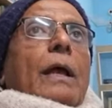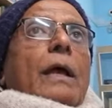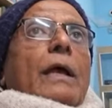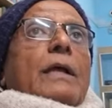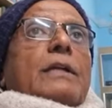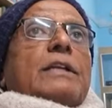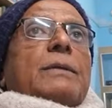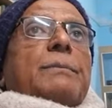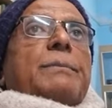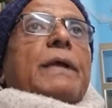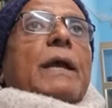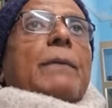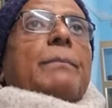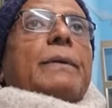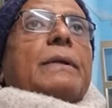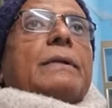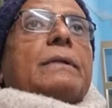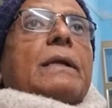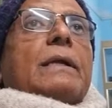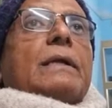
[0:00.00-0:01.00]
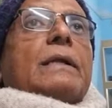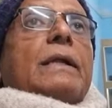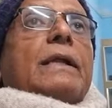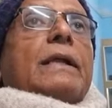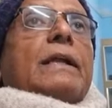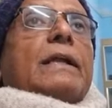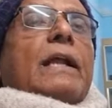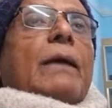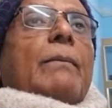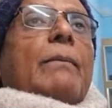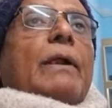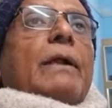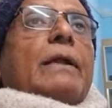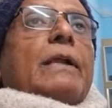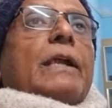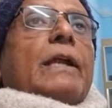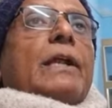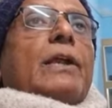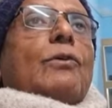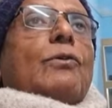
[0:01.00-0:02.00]
Sepia patient
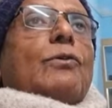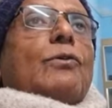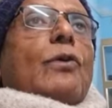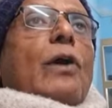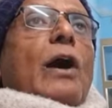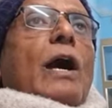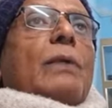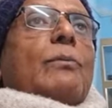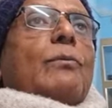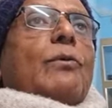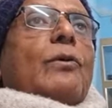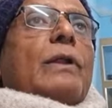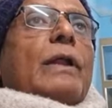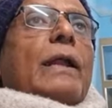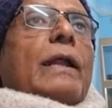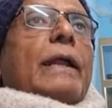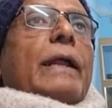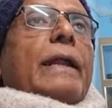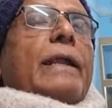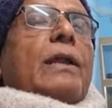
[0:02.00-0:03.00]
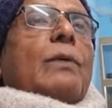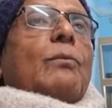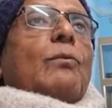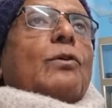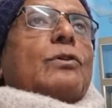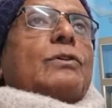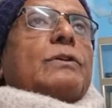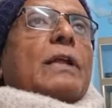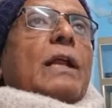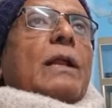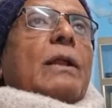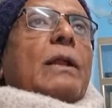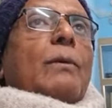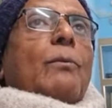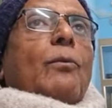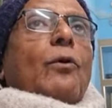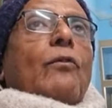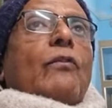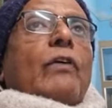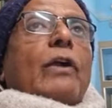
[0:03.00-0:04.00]
irritability due to hormonal and emotional
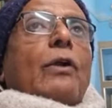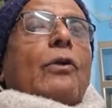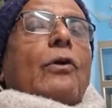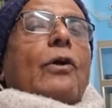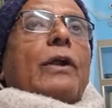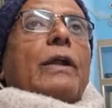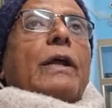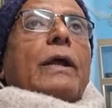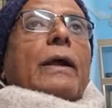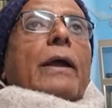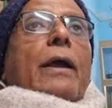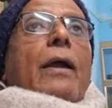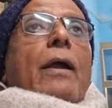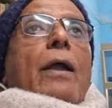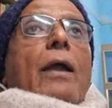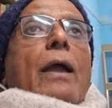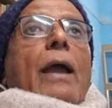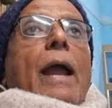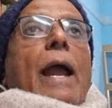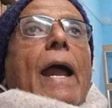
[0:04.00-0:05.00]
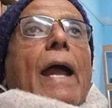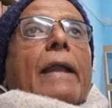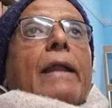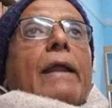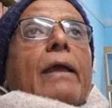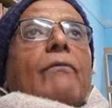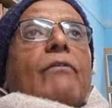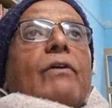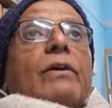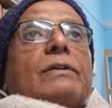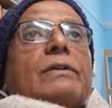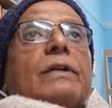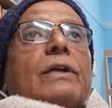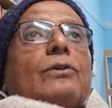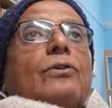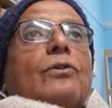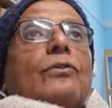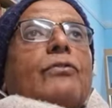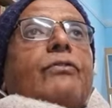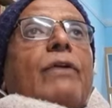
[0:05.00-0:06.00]
overload, and
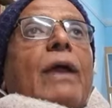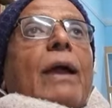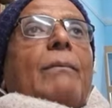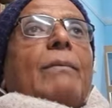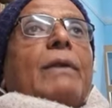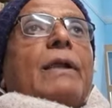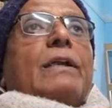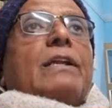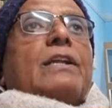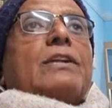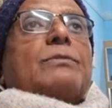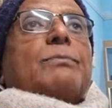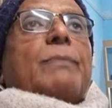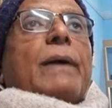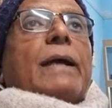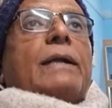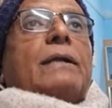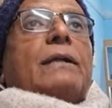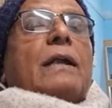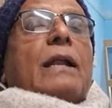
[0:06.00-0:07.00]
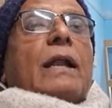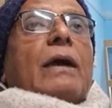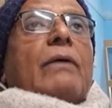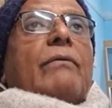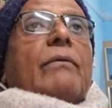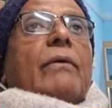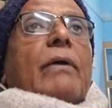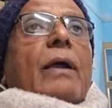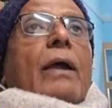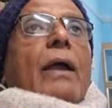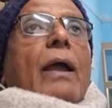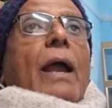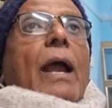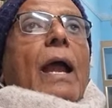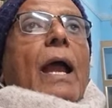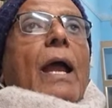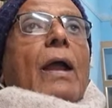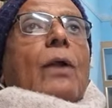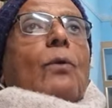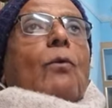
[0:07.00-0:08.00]
aversion to family despite love,
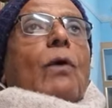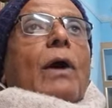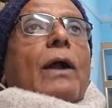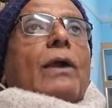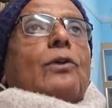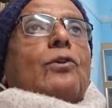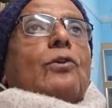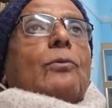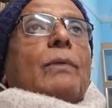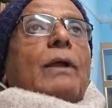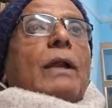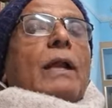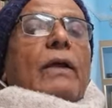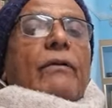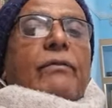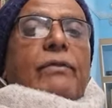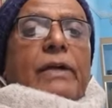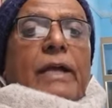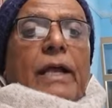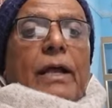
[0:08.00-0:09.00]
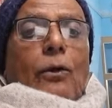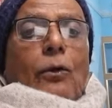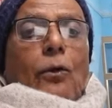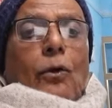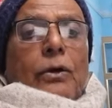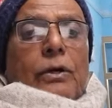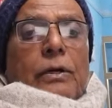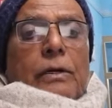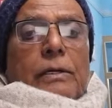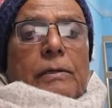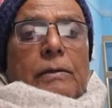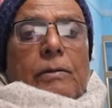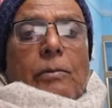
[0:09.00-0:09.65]
and want to be left alone.